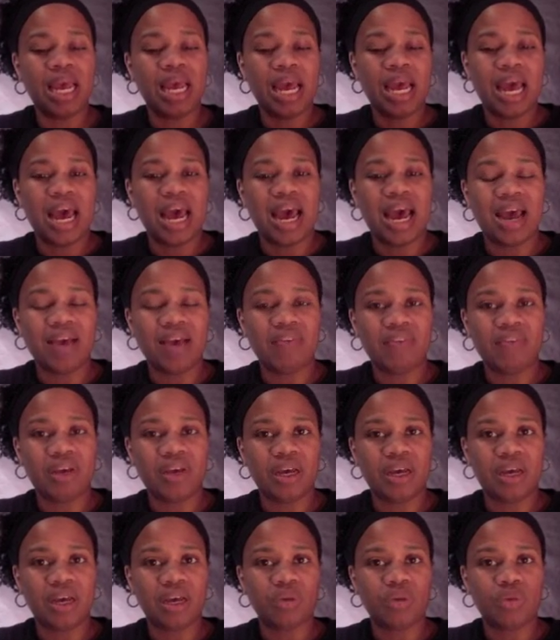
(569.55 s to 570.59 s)

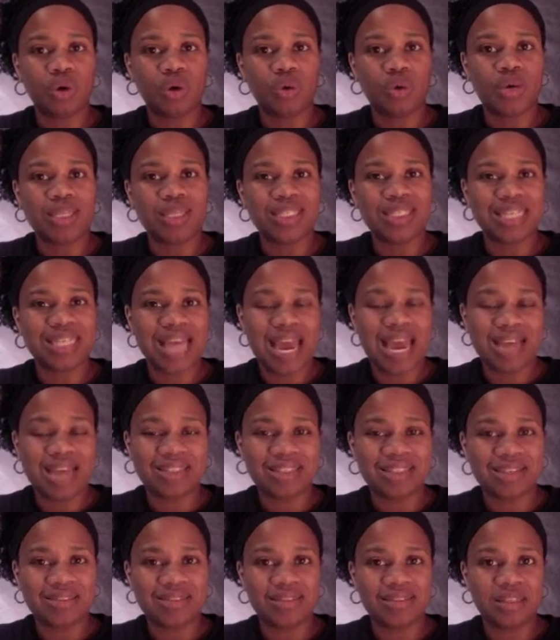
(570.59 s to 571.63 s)
I've requested access
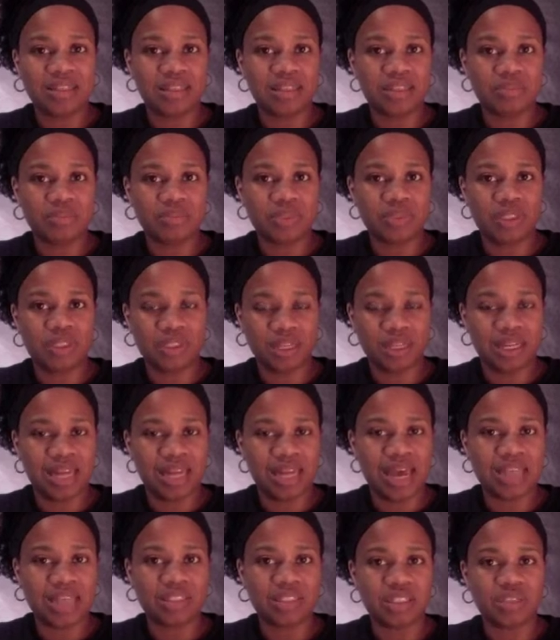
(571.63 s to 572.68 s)
to the
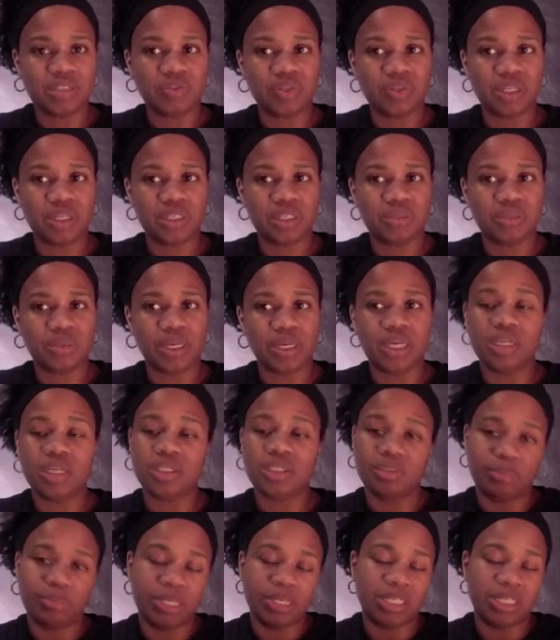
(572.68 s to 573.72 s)
classes for this week. Could you
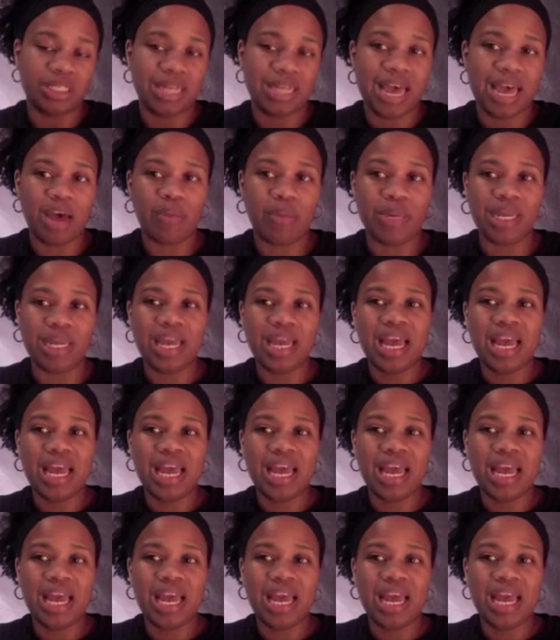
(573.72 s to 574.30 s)
please allow me?